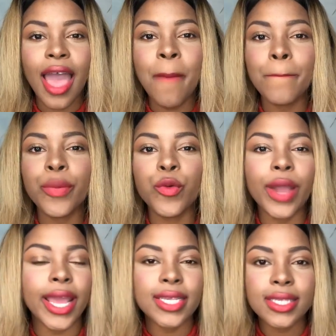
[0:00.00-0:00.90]

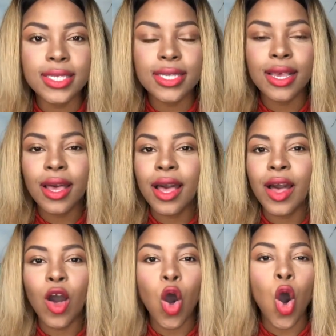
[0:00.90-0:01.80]
embrace
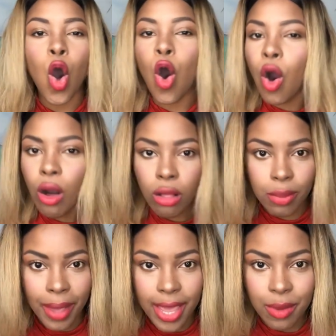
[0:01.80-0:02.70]
all
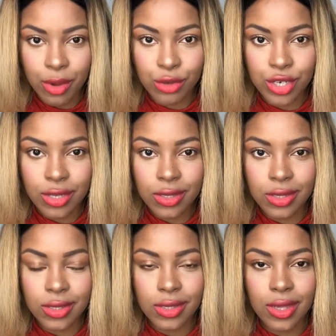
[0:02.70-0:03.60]
my
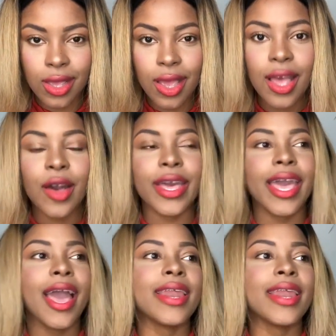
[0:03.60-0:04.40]
emotions, okay?